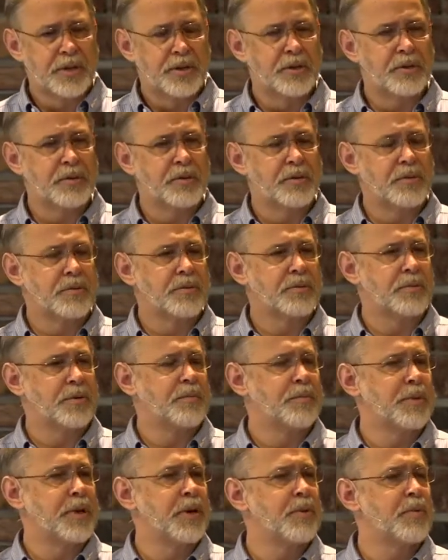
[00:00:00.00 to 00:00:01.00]
to
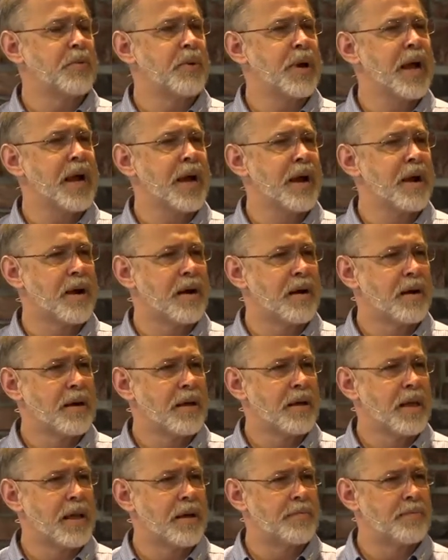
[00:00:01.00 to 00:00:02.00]
be aware
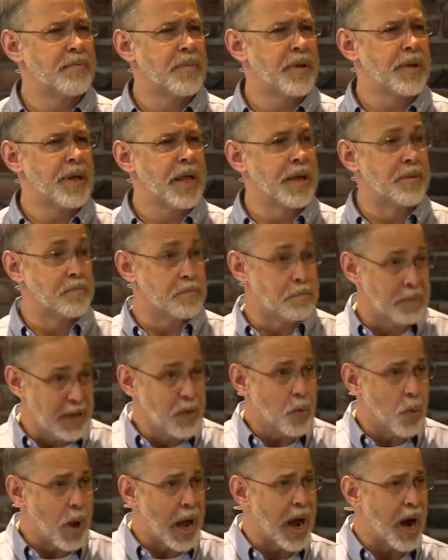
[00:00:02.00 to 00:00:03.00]
and, and
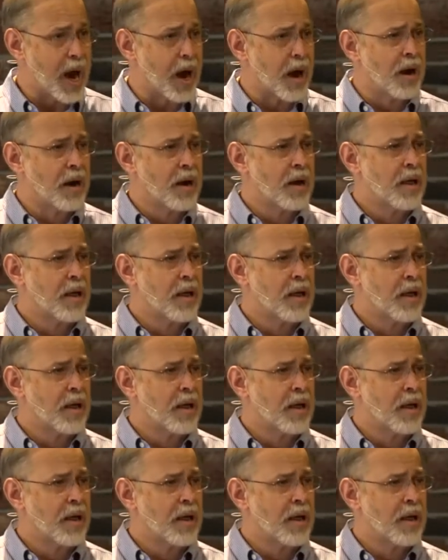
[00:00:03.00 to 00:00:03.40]
beware